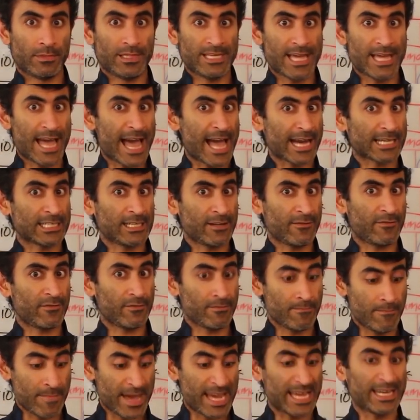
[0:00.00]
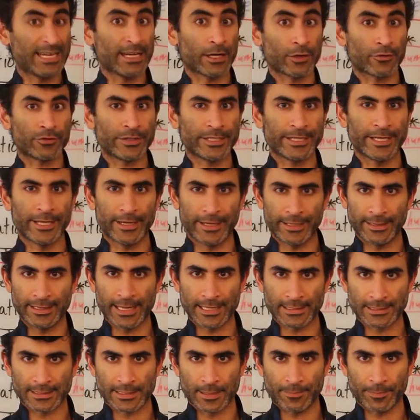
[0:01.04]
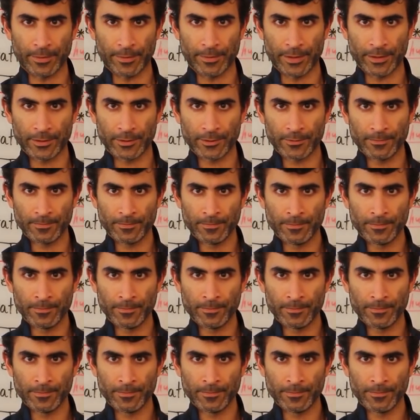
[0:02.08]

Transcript: the active main ingredient in that supplement,